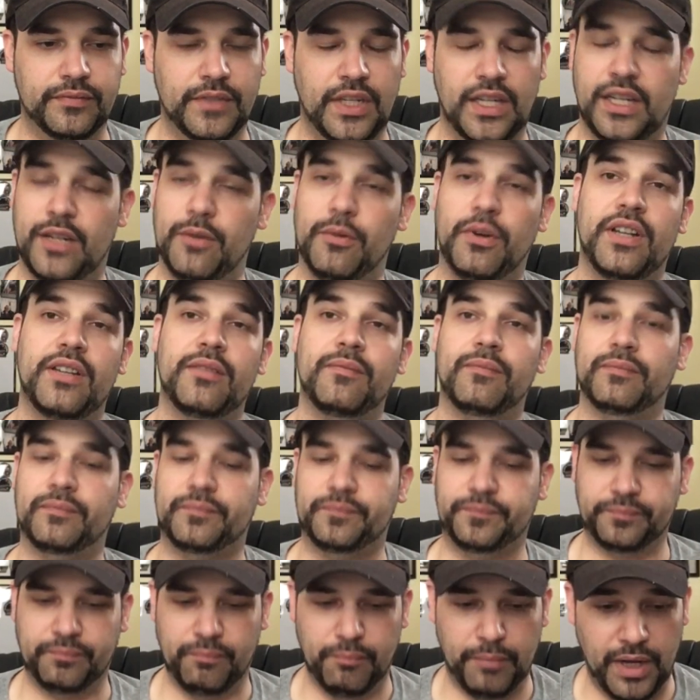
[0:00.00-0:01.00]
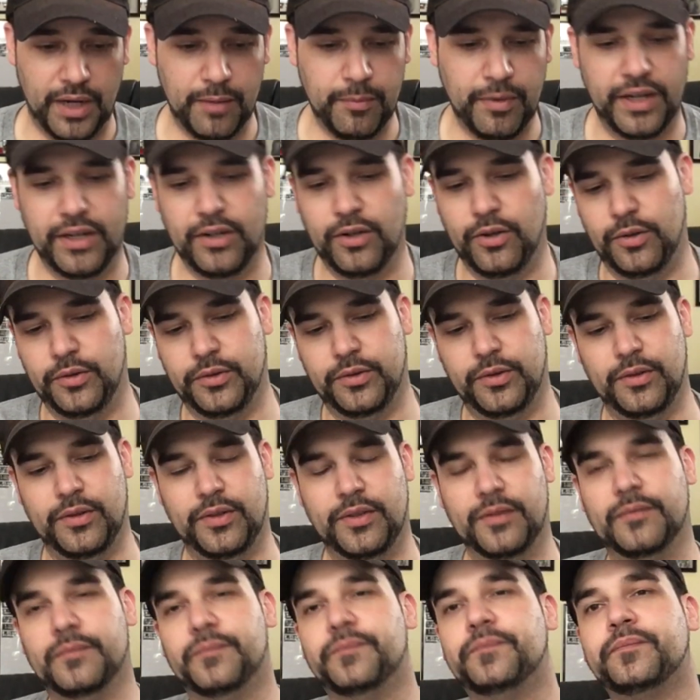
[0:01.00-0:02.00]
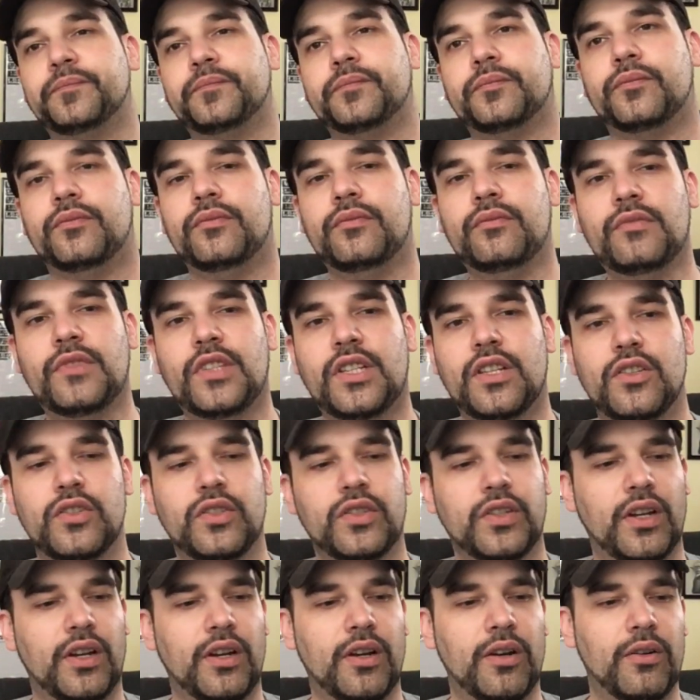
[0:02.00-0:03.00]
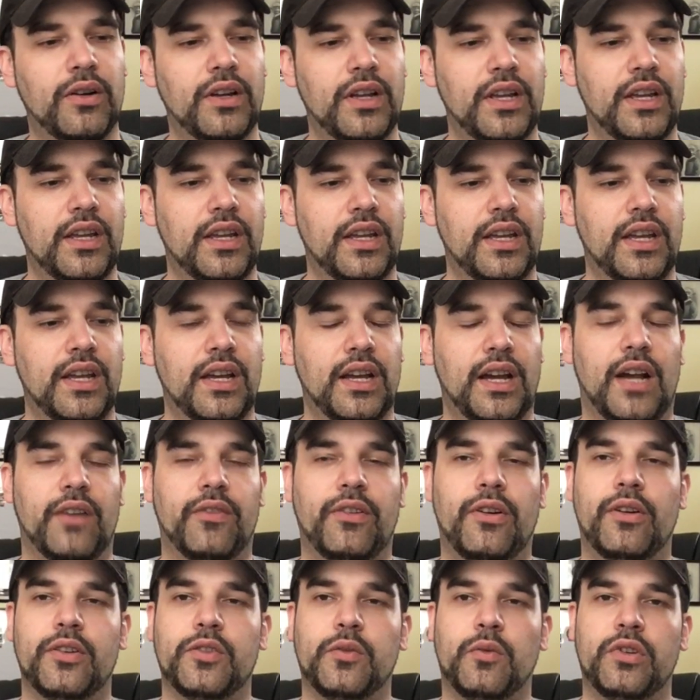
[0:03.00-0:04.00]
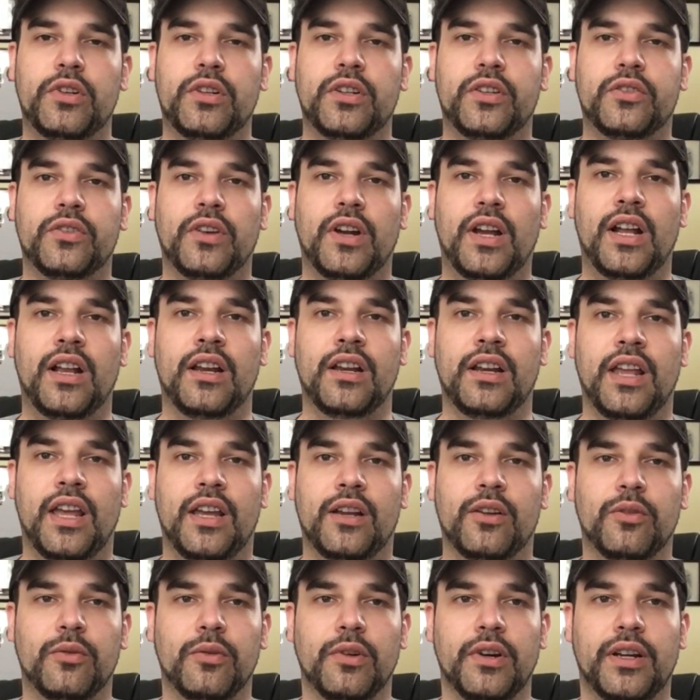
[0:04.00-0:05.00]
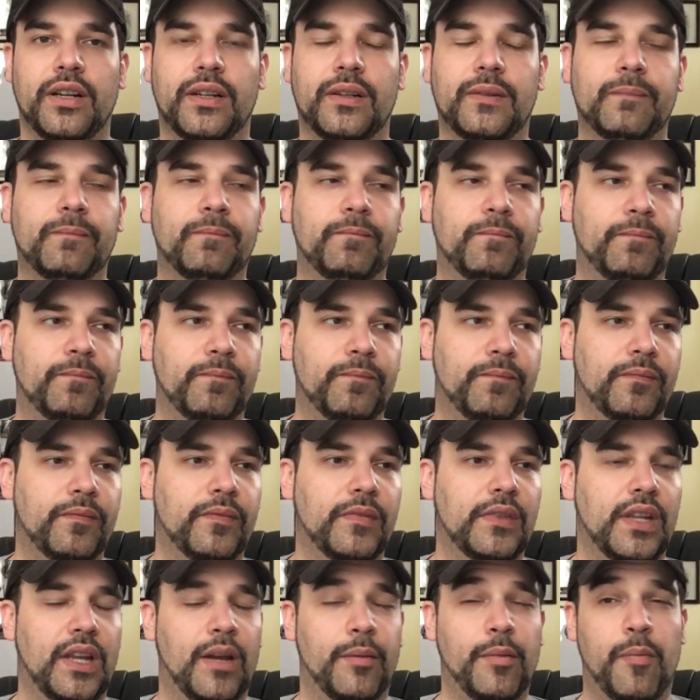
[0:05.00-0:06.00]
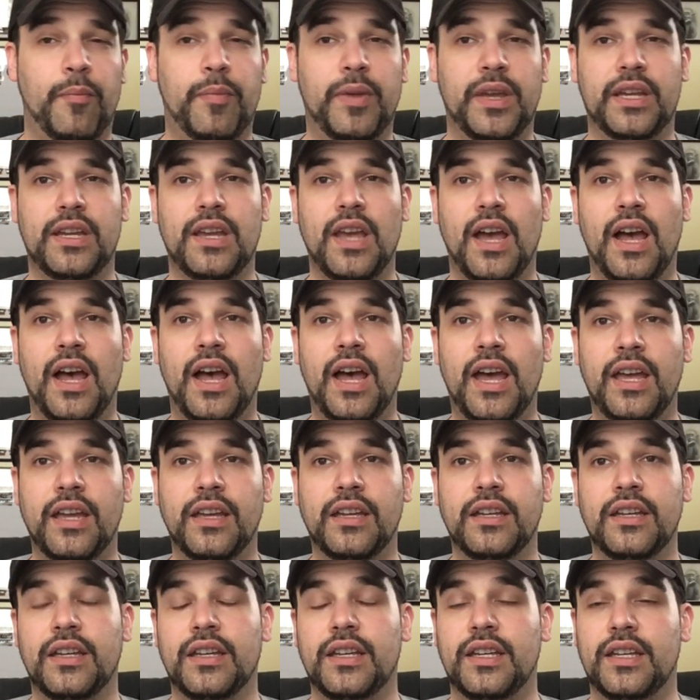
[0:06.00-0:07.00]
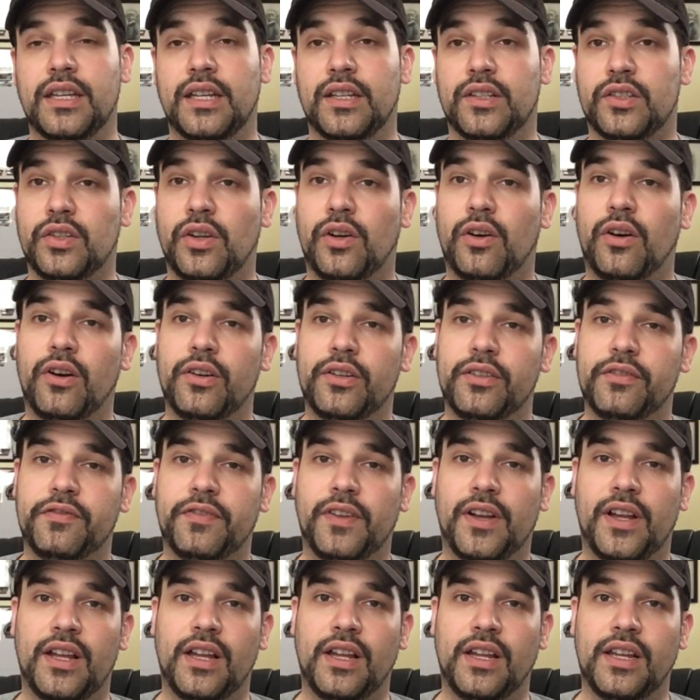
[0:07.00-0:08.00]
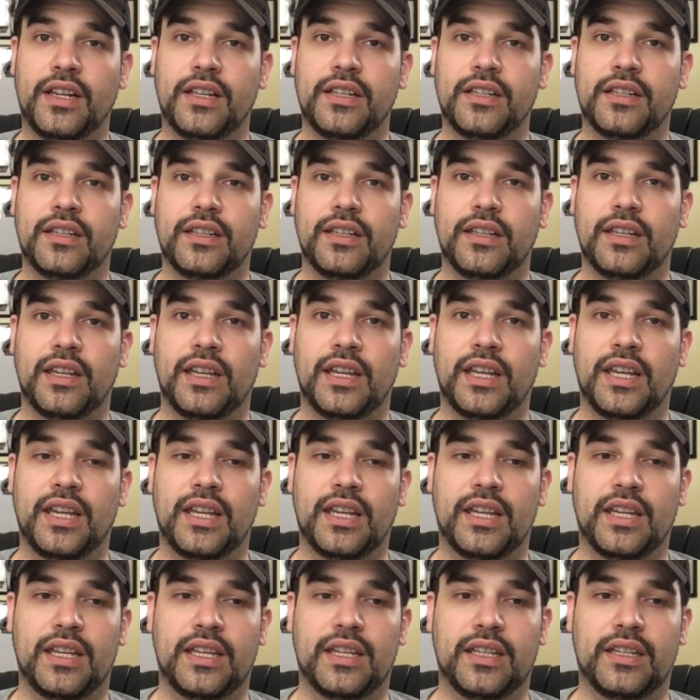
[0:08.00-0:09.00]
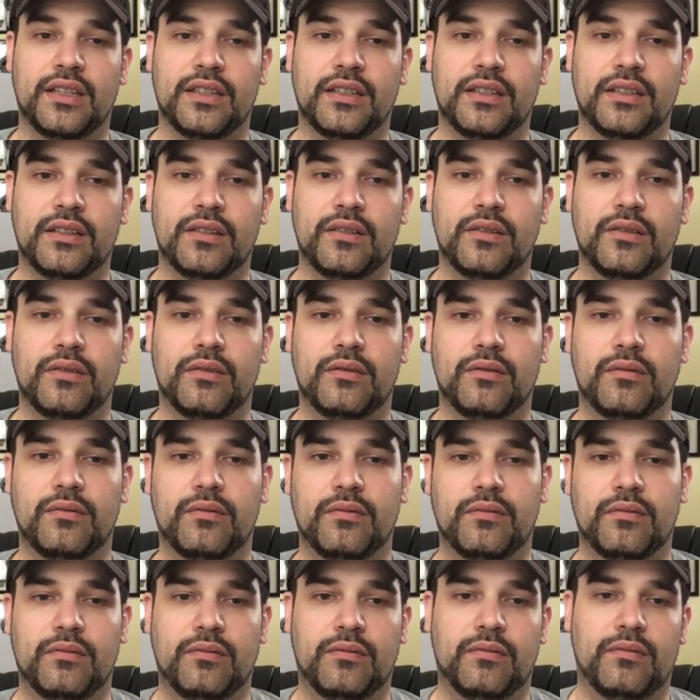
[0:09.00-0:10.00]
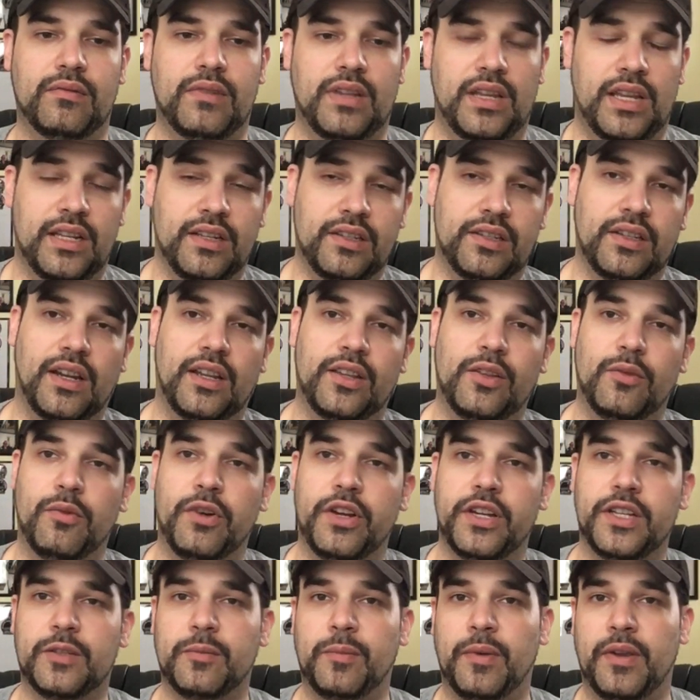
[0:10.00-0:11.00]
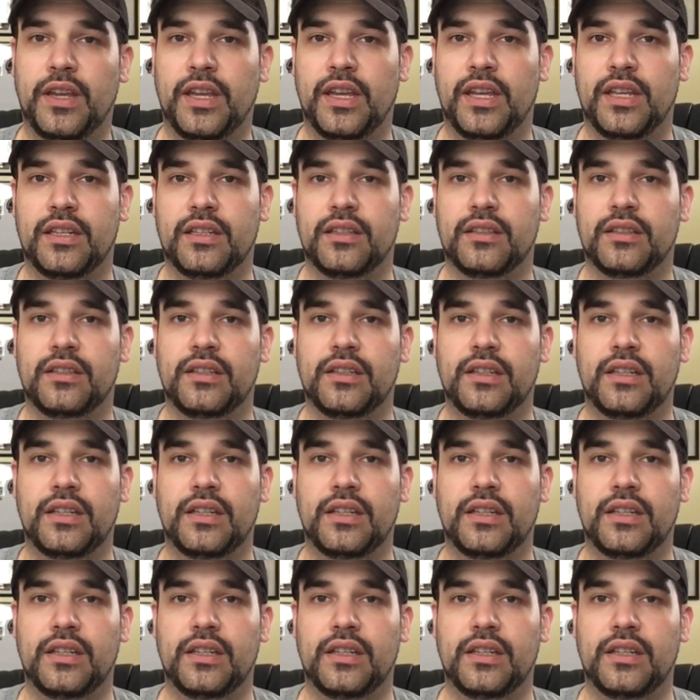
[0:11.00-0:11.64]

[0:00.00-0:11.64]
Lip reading: Anyway, Bugbite holsters. So I've always wanted to try out an ankle rig. I'm a big guy. It's hard to find a inside the waistband